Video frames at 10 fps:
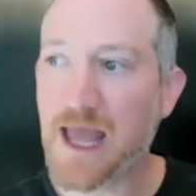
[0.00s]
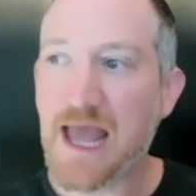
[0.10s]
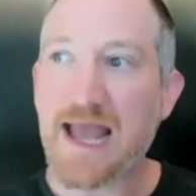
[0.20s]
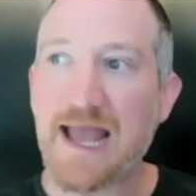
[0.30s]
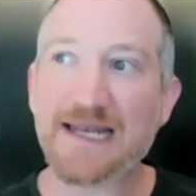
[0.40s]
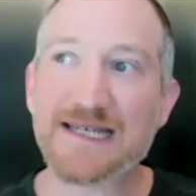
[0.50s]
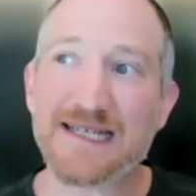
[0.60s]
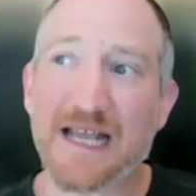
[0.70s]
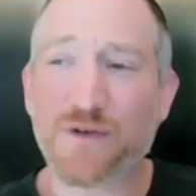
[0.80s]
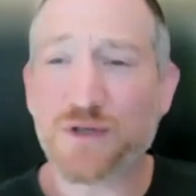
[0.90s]
And
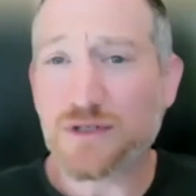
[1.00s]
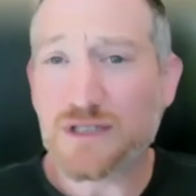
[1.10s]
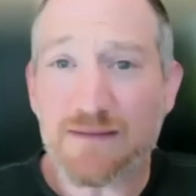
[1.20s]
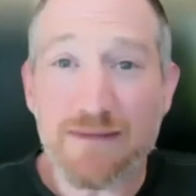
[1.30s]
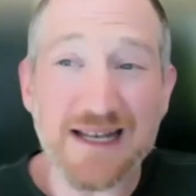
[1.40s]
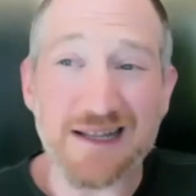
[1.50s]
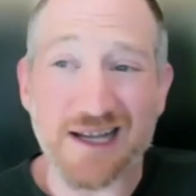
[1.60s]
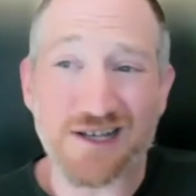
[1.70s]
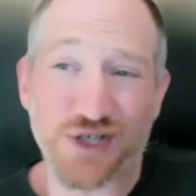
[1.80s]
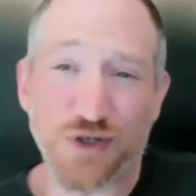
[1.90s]
if you're only meeting
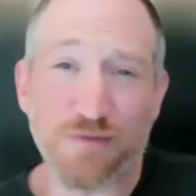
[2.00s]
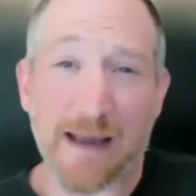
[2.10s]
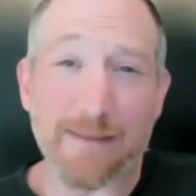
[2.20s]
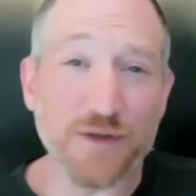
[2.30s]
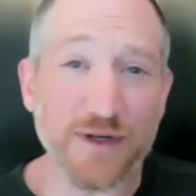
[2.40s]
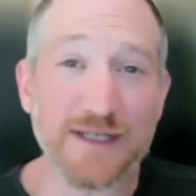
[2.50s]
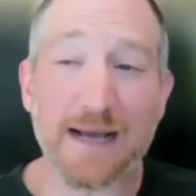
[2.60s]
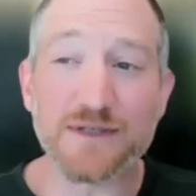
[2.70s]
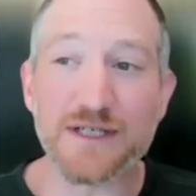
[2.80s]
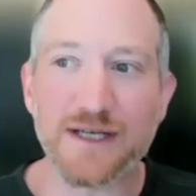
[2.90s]
like two, maybe three
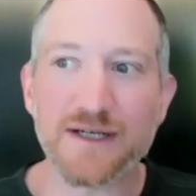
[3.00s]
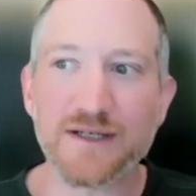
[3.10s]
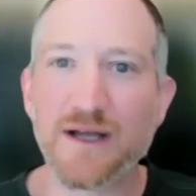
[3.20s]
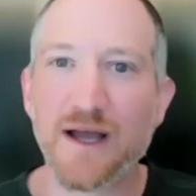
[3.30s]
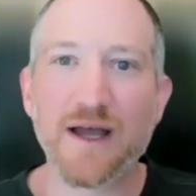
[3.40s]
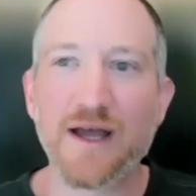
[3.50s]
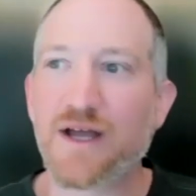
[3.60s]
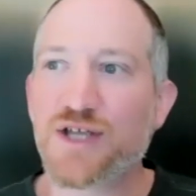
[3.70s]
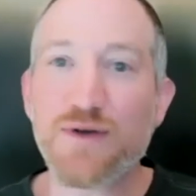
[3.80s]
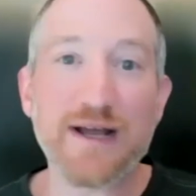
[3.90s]
times a year,
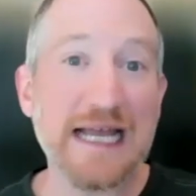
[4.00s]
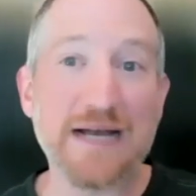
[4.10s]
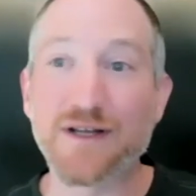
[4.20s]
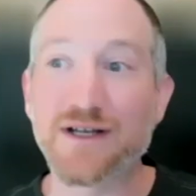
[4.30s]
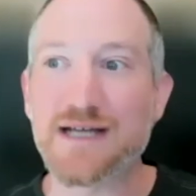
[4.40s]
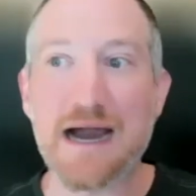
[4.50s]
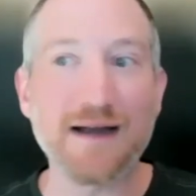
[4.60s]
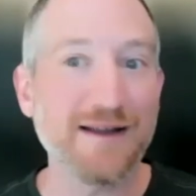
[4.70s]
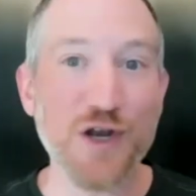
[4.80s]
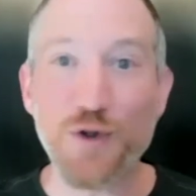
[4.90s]
you could have an
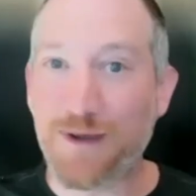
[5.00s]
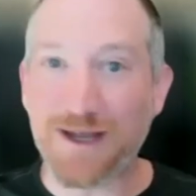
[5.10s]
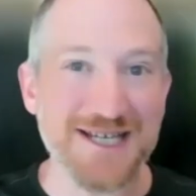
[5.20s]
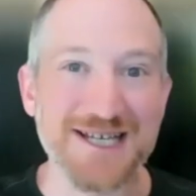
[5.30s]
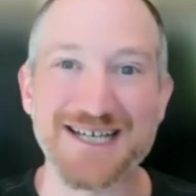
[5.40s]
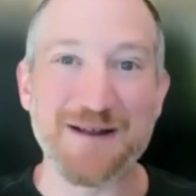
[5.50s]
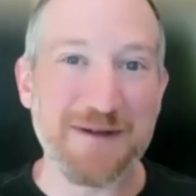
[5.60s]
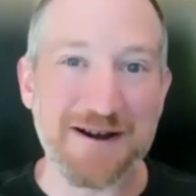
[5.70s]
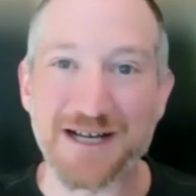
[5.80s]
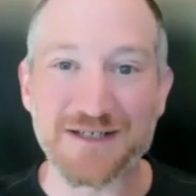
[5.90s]
entirely new business in a
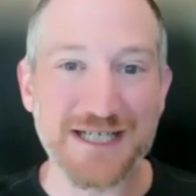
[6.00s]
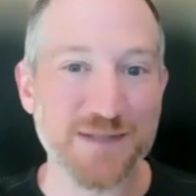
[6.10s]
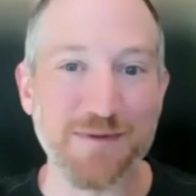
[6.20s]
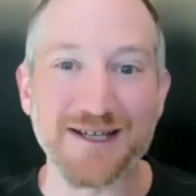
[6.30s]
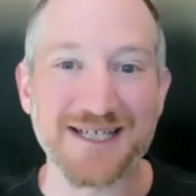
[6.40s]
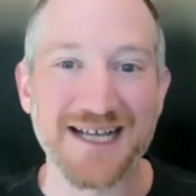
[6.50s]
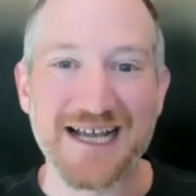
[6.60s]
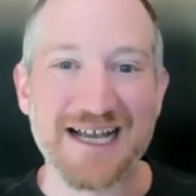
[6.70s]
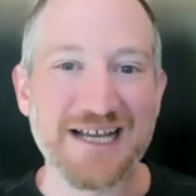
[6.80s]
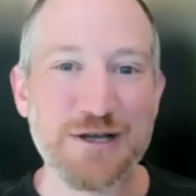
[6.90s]
period of six months.
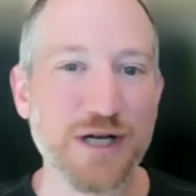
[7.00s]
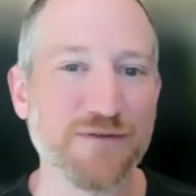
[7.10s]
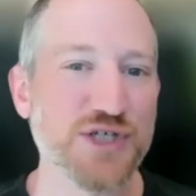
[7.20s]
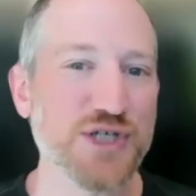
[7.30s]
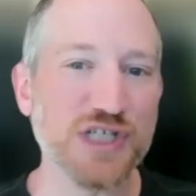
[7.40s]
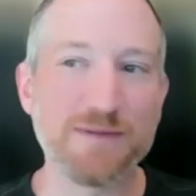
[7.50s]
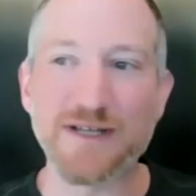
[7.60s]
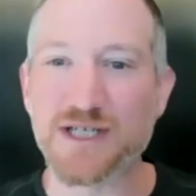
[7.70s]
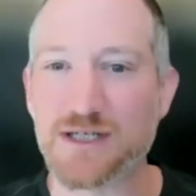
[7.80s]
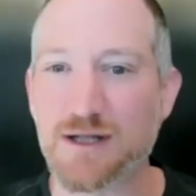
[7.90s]
You could have sold a
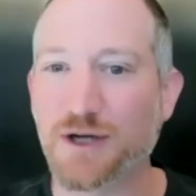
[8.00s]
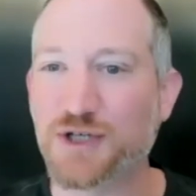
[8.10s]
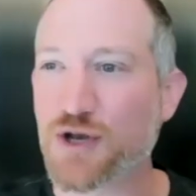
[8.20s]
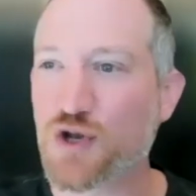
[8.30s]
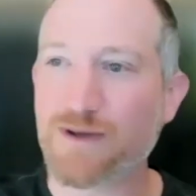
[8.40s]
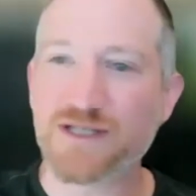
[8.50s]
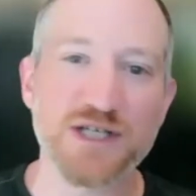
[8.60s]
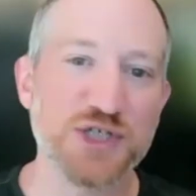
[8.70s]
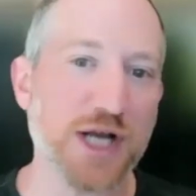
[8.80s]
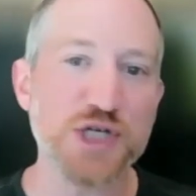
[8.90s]
business, launched a new
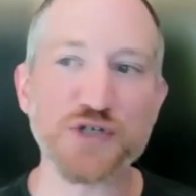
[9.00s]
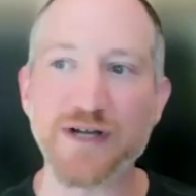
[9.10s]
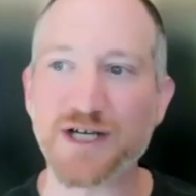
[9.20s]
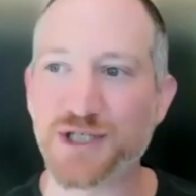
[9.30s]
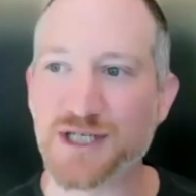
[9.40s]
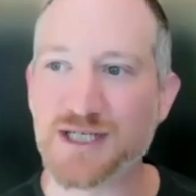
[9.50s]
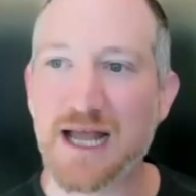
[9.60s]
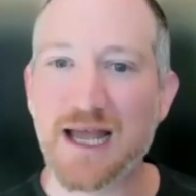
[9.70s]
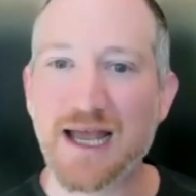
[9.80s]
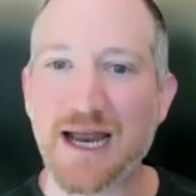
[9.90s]
business, changed directions,
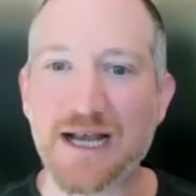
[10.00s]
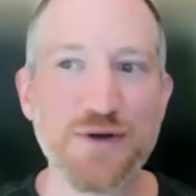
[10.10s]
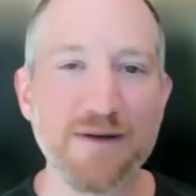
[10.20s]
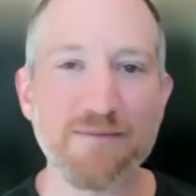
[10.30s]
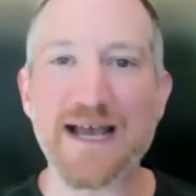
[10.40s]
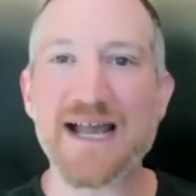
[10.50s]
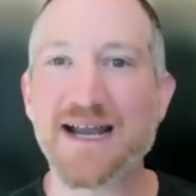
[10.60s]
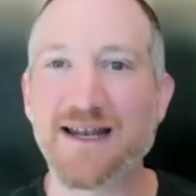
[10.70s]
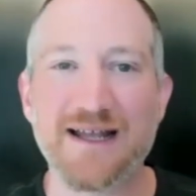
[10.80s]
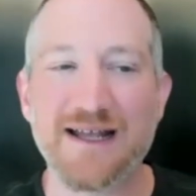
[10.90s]
and you come back
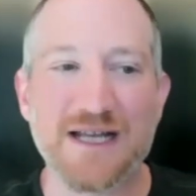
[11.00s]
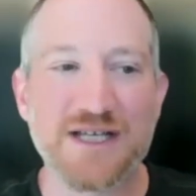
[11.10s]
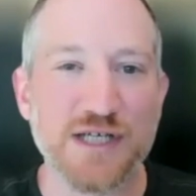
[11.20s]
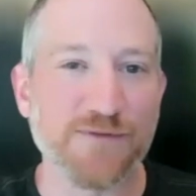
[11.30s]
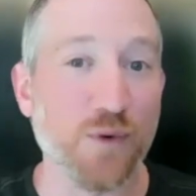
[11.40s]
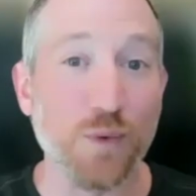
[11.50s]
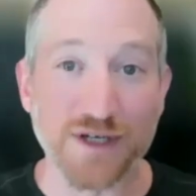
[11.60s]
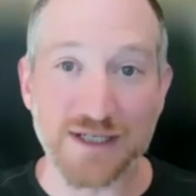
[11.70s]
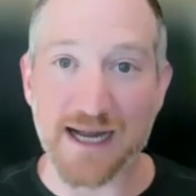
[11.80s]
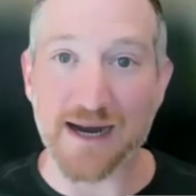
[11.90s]
and it's a different world
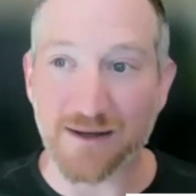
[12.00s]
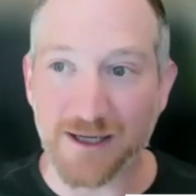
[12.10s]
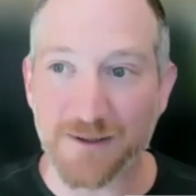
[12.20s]
entirely.